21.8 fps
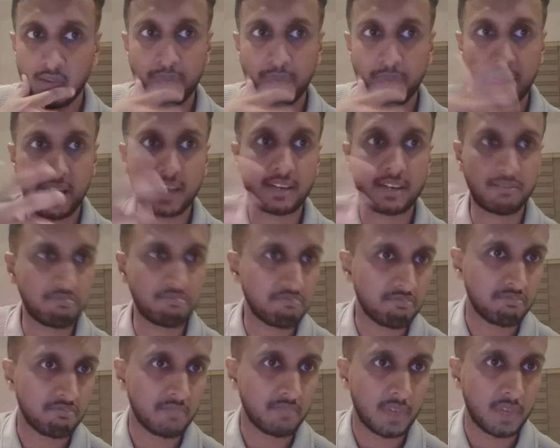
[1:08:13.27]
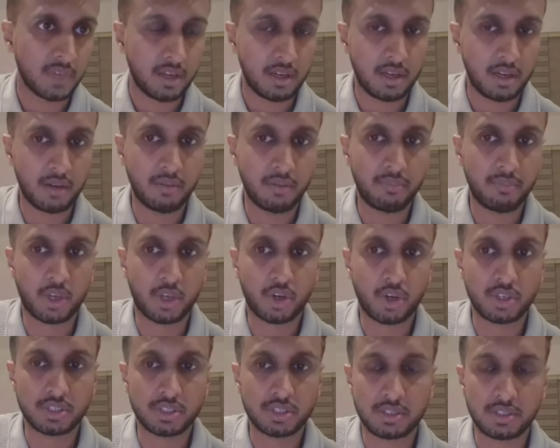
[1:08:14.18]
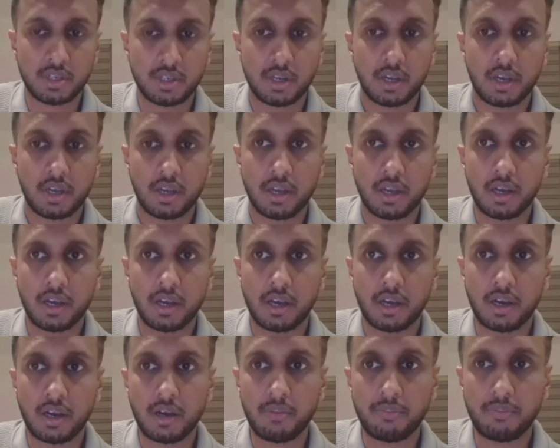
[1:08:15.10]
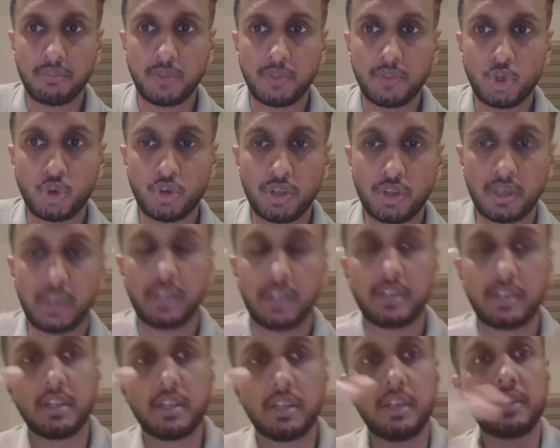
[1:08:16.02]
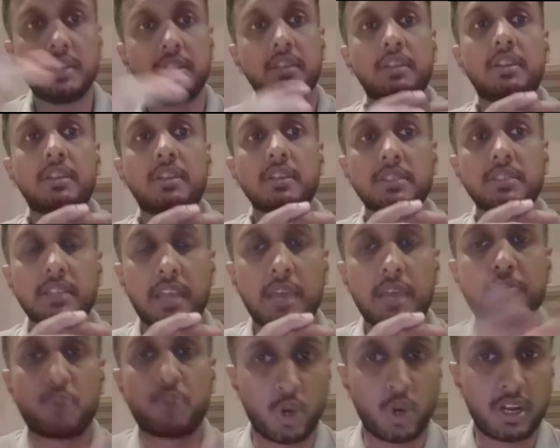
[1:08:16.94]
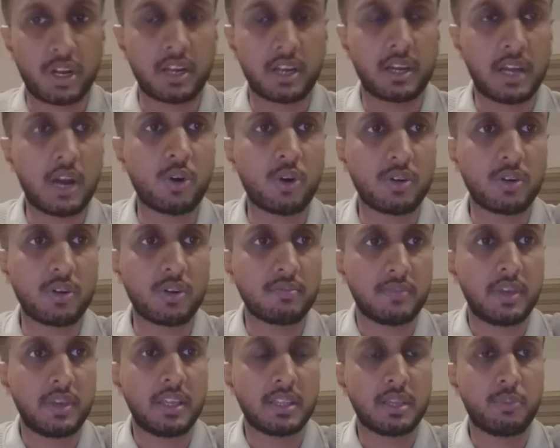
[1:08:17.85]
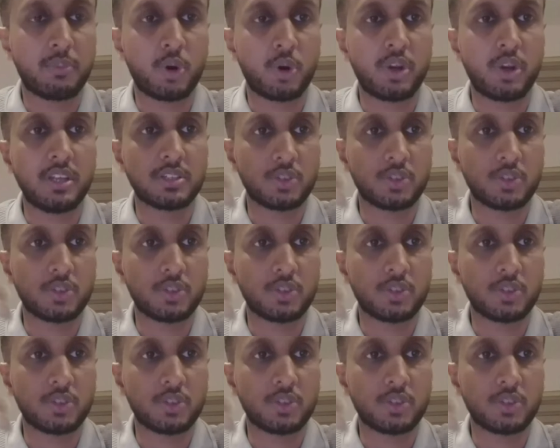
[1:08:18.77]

bad uh, because uh, you it, it doesn't get broken down in the body.